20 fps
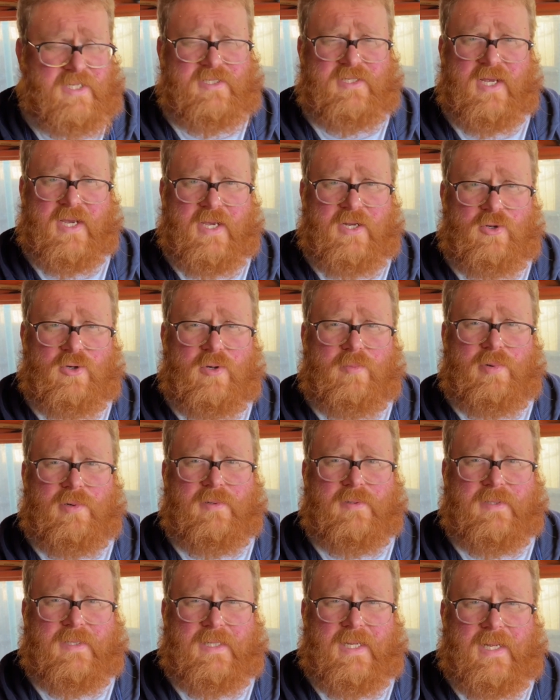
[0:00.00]
Side Up
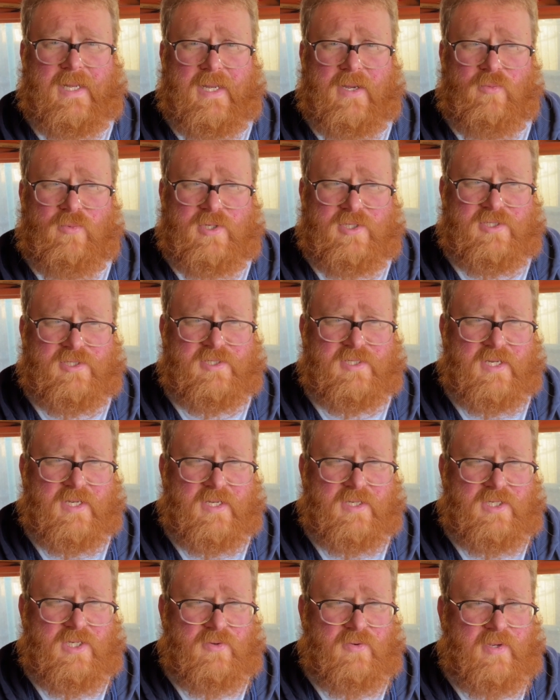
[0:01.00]
was
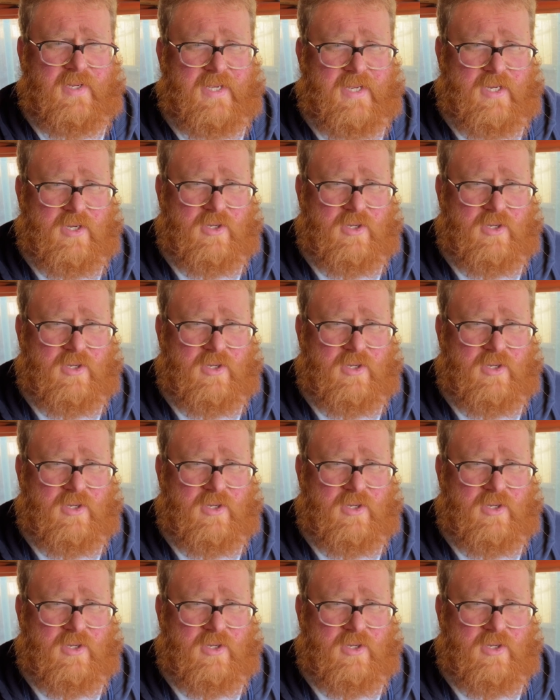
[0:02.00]
doing a